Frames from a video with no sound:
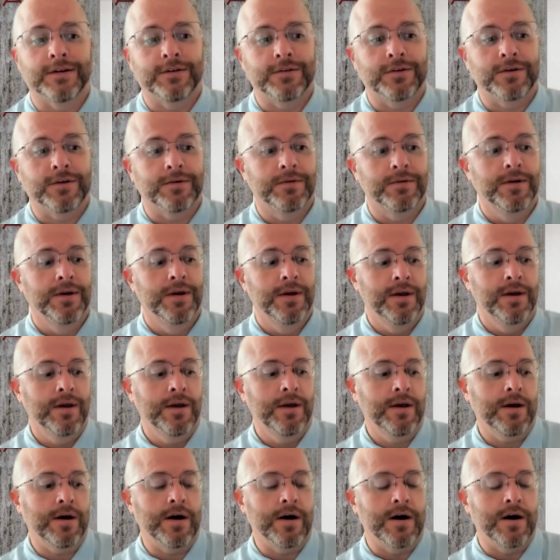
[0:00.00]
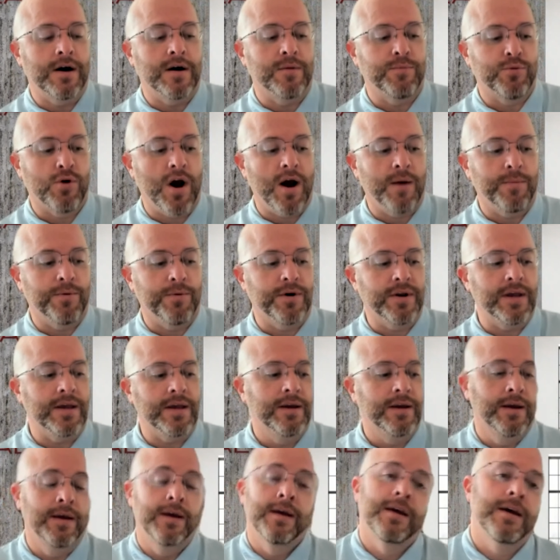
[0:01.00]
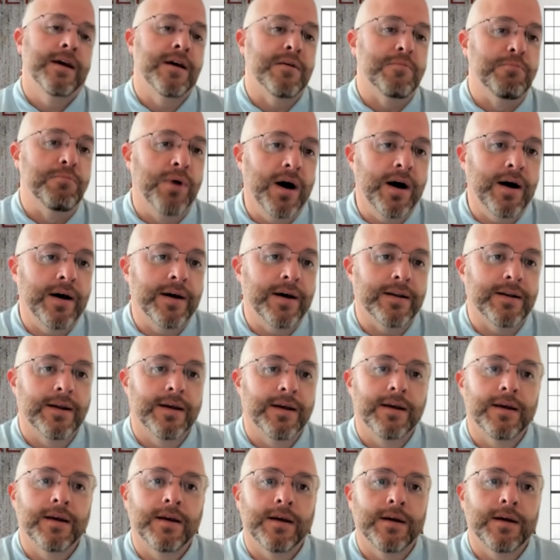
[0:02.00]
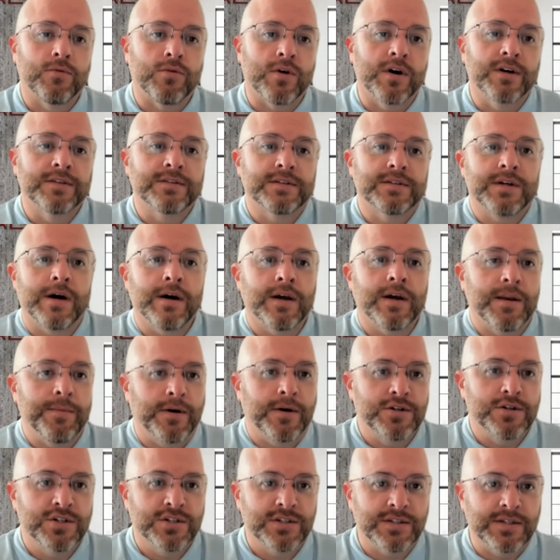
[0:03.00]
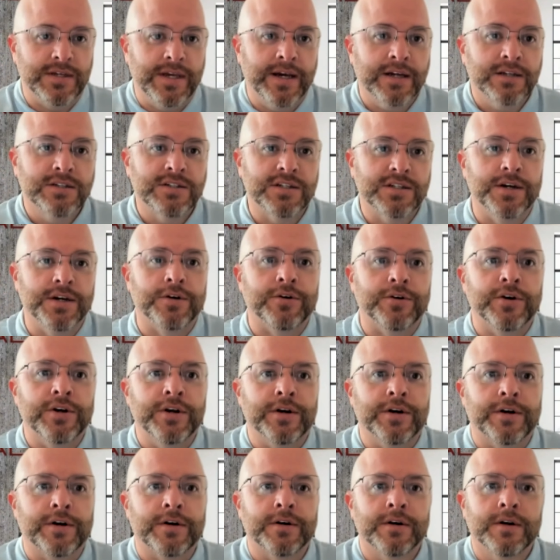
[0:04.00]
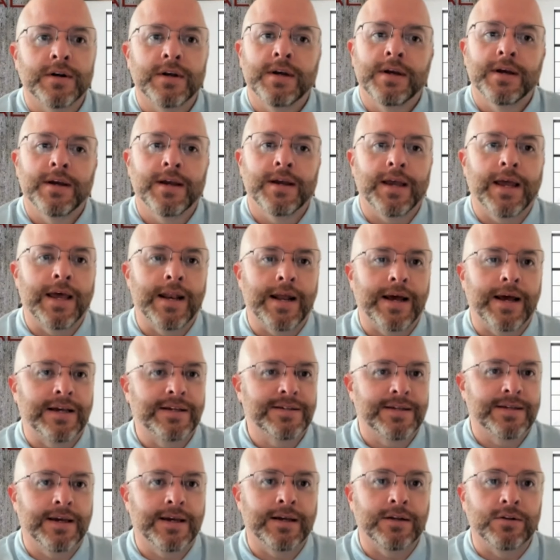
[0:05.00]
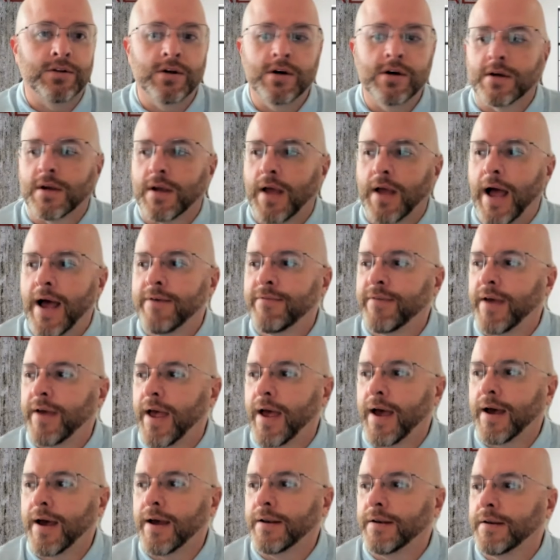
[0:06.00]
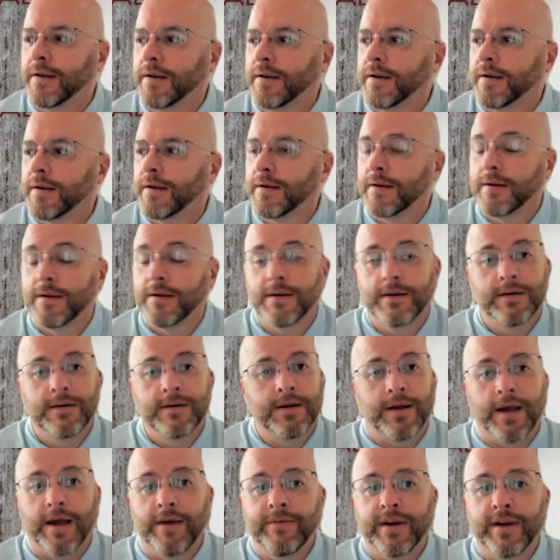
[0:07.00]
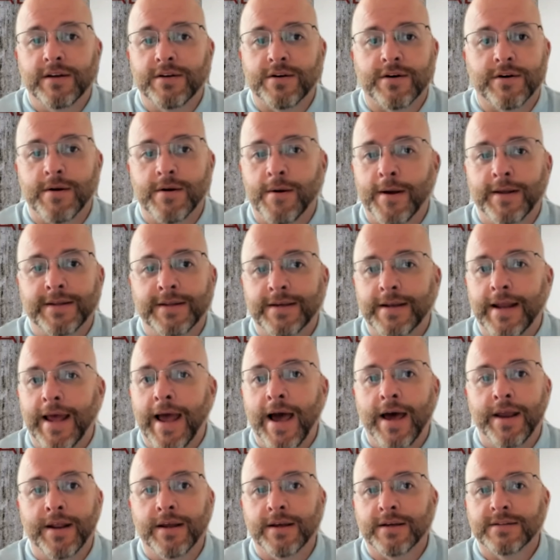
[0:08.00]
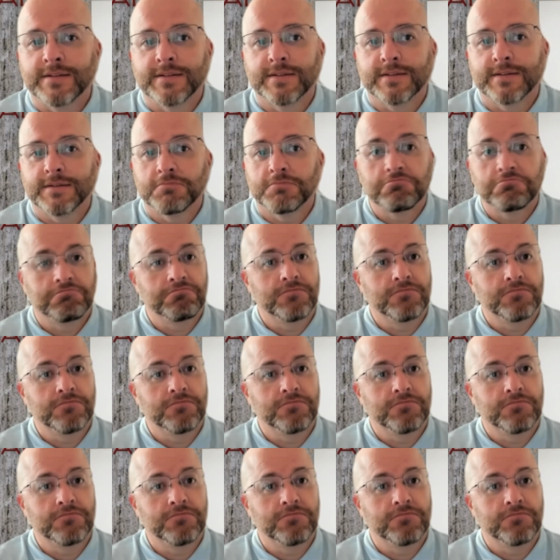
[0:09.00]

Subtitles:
on the property. But we're also talking about just the exterior. And I say, look, I've had termites in attics